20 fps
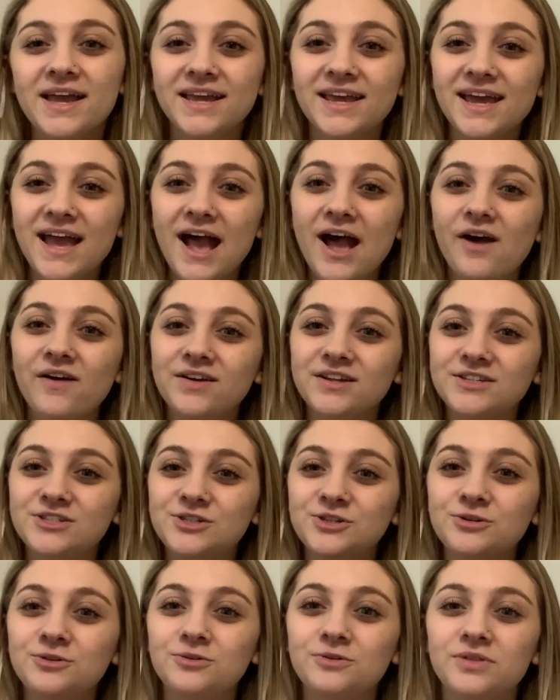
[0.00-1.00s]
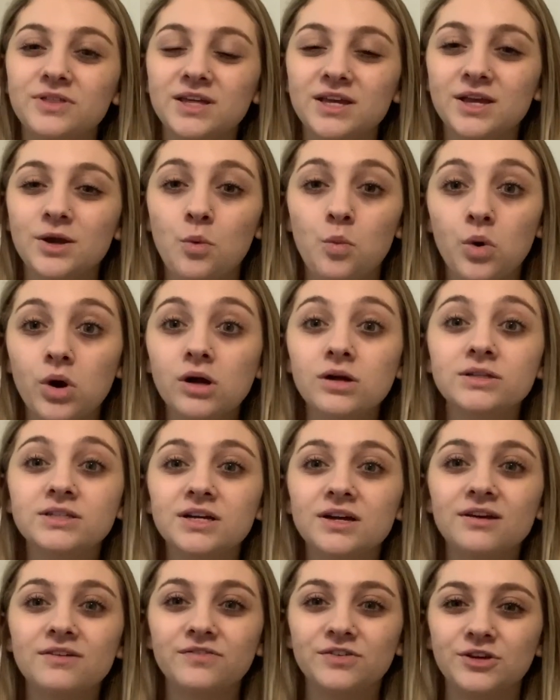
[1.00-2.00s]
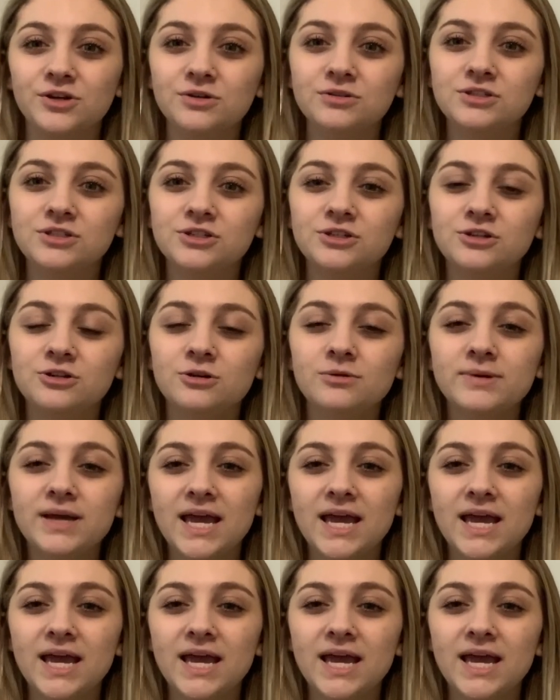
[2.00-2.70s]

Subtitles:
get out into the world of YouTube.